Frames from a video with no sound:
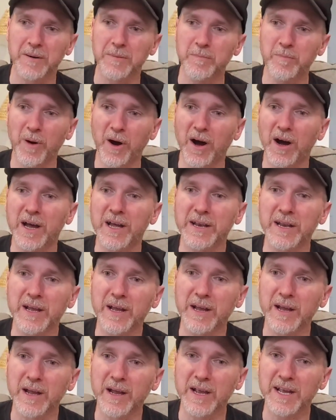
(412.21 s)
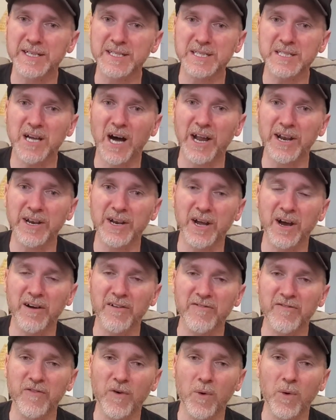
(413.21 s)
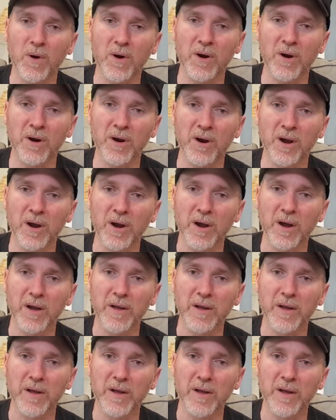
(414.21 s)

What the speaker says: but it's not enough for